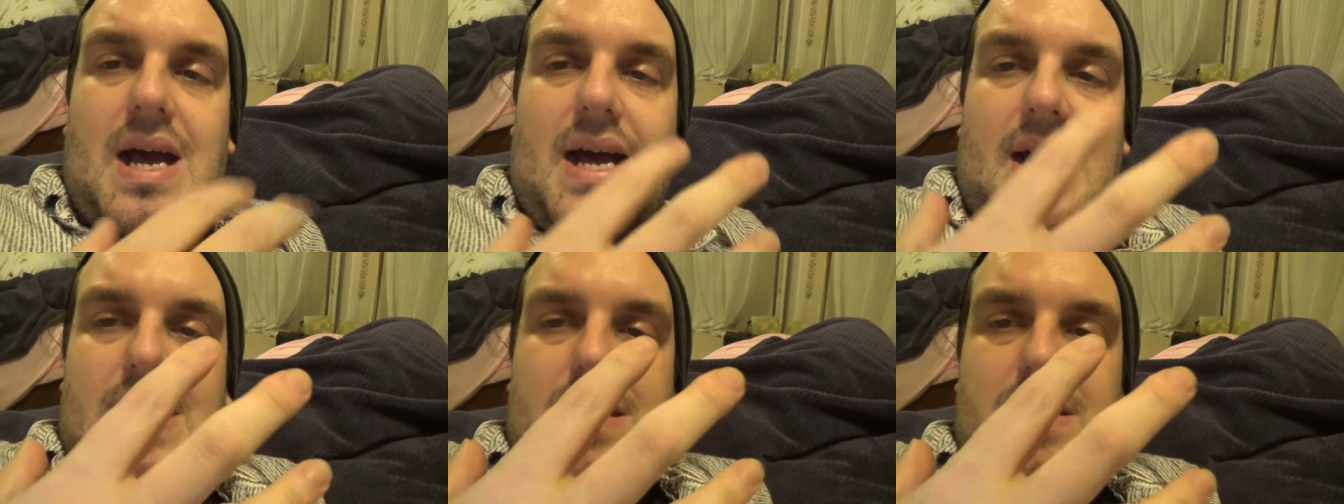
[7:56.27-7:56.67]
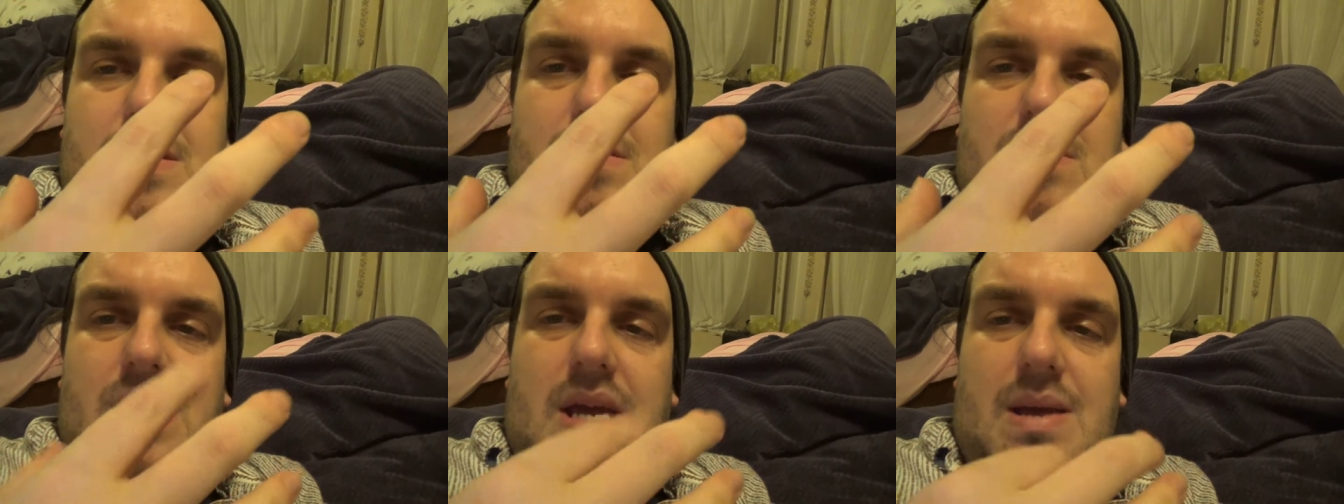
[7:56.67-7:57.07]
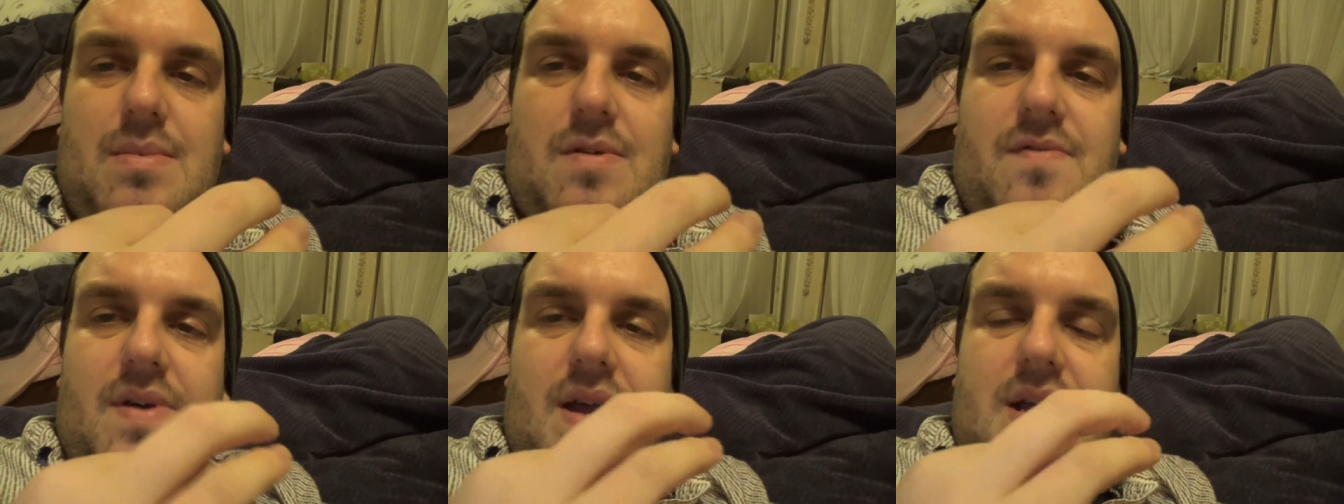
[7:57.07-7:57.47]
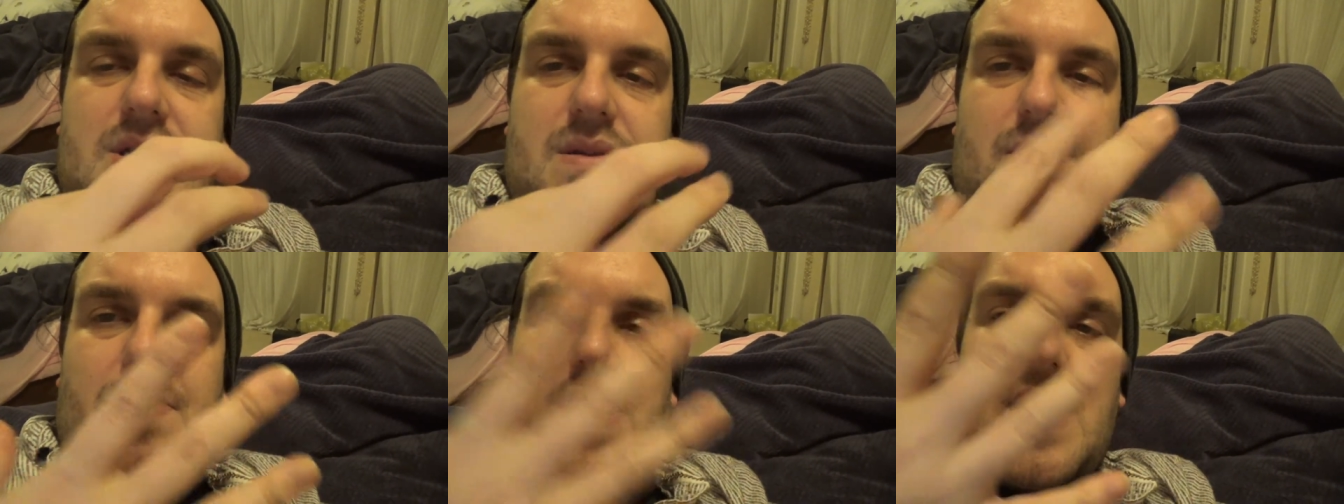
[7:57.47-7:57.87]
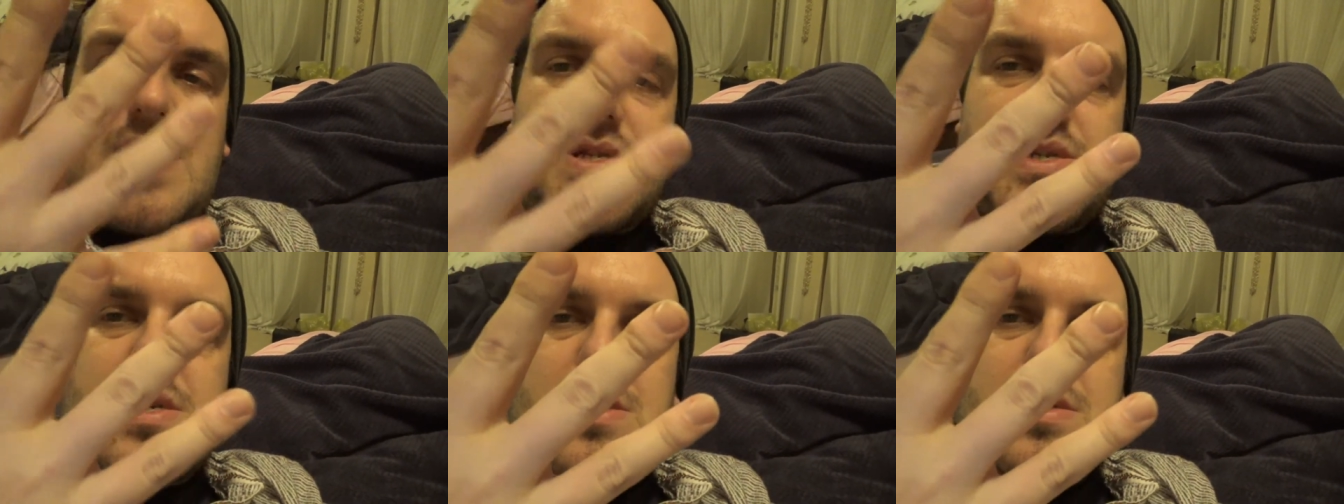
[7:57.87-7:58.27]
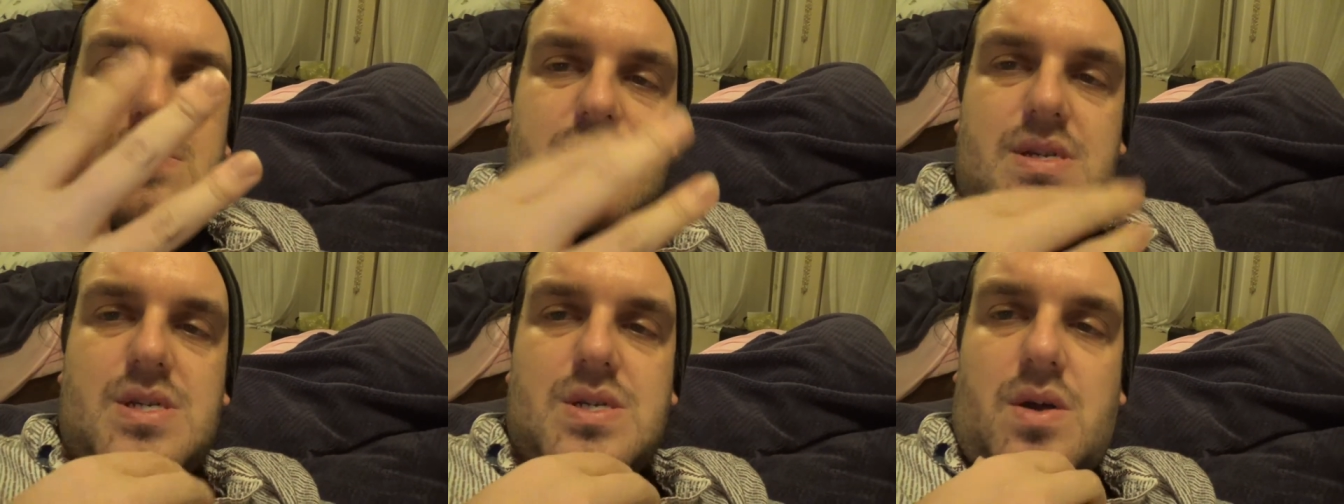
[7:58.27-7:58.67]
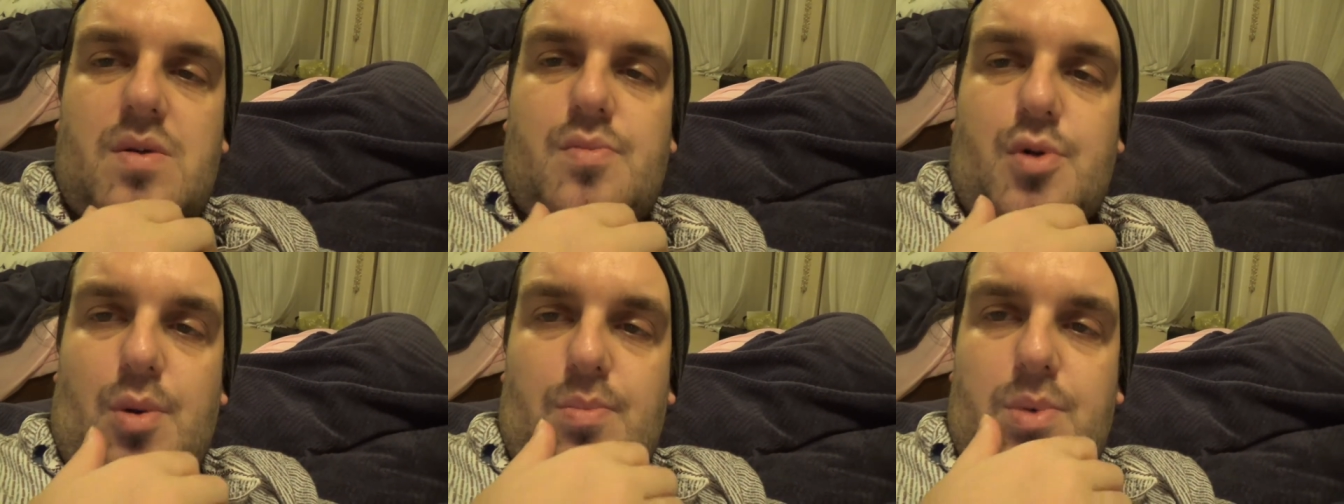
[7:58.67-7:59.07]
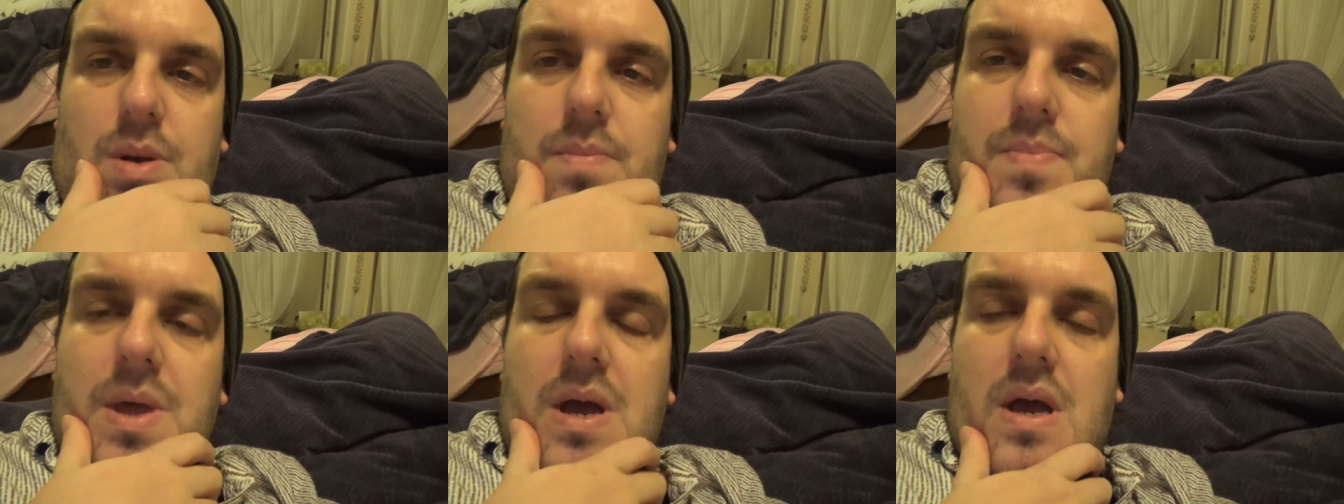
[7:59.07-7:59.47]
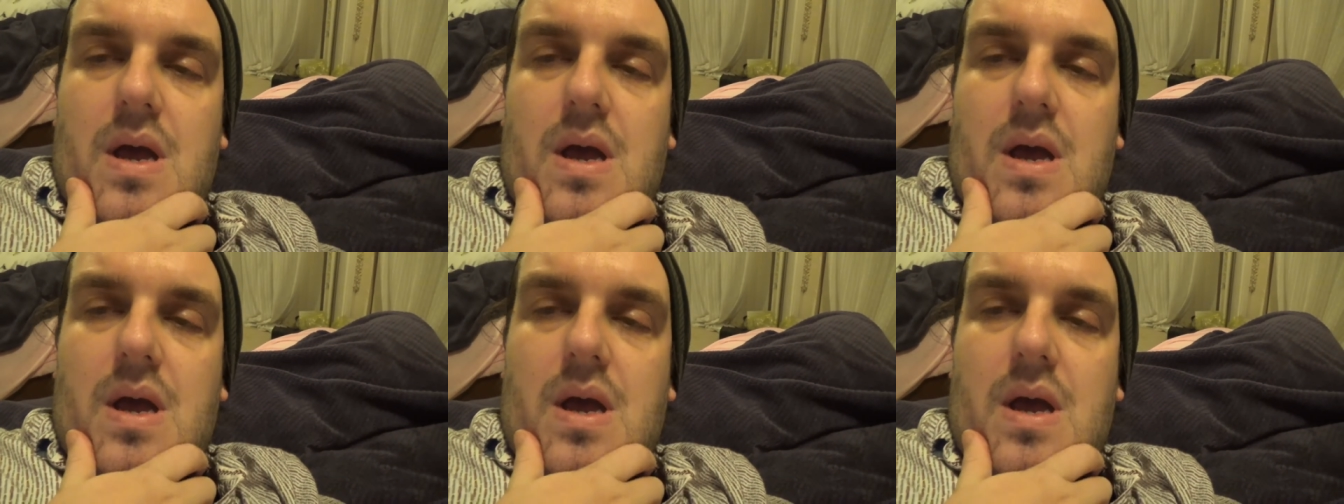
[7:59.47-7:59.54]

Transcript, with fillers: and keep my fingers in place because these are a problem.